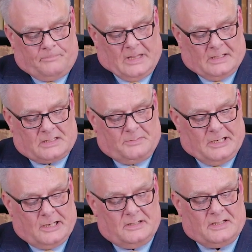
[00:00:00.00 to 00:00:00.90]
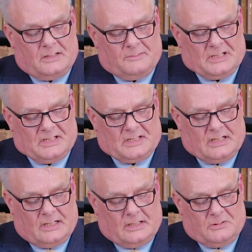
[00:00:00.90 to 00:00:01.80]
It's to be noted that Mrs.
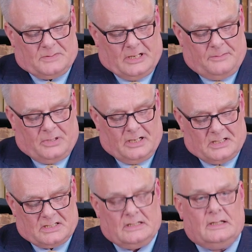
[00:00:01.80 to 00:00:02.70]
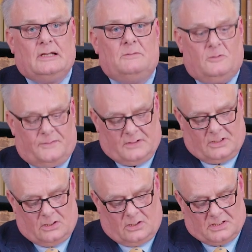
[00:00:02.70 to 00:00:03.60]
Turner was made personally liable for the
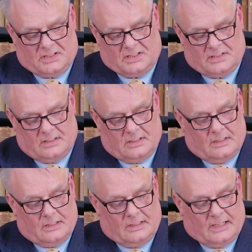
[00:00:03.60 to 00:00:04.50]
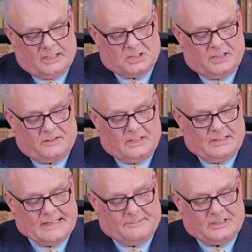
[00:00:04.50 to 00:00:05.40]
costs, largely on the
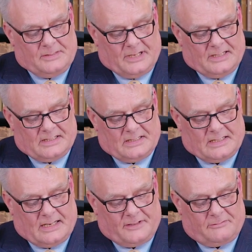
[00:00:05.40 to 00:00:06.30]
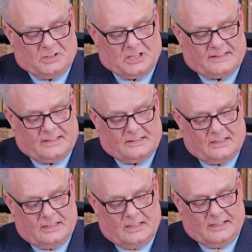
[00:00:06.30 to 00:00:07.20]
indemnity basis, having rejected an
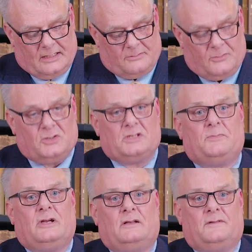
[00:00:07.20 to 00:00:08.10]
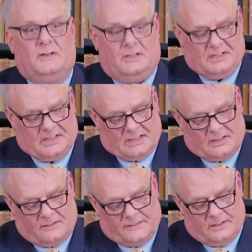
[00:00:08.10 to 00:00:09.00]
early and modest Part 36
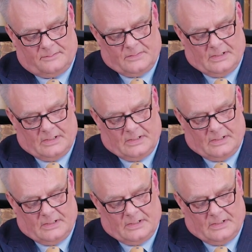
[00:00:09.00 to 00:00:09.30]
offer.